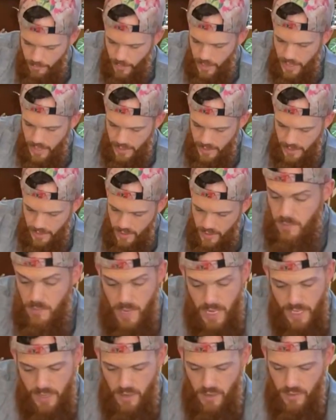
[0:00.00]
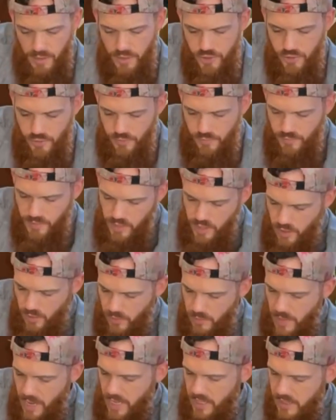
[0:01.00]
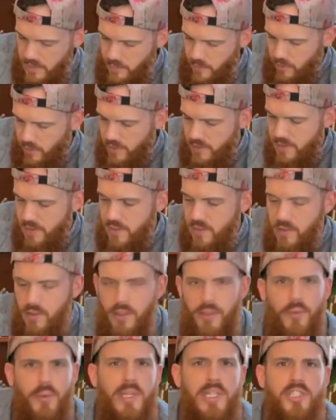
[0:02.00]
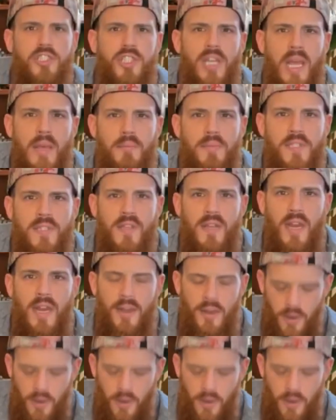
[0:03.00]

but to my knowledge, or you know, in my experience, 3 shapes that I